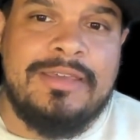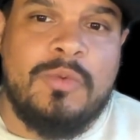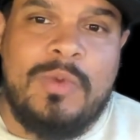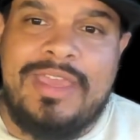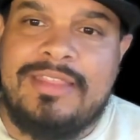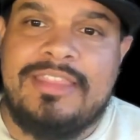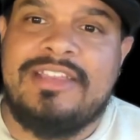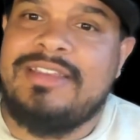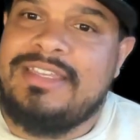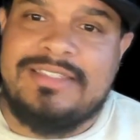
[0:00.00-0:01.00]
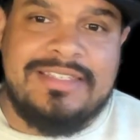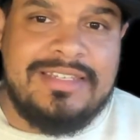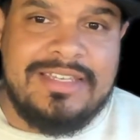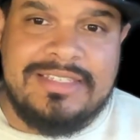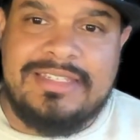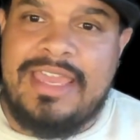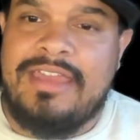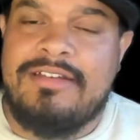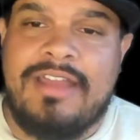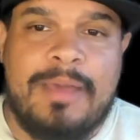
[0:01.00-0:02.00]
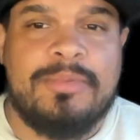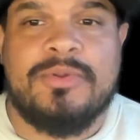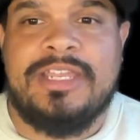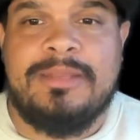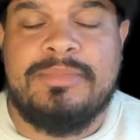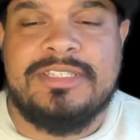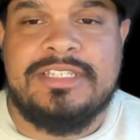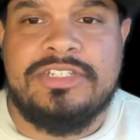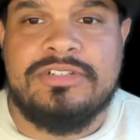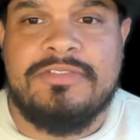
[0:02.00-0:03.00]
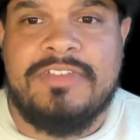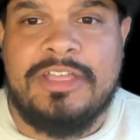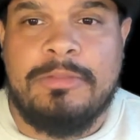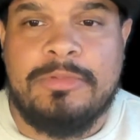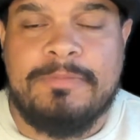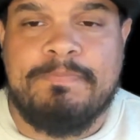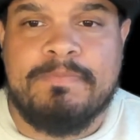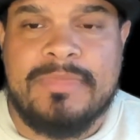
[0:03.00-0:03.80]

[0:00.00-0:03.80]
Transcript: when there isn't a standard operating procedure available.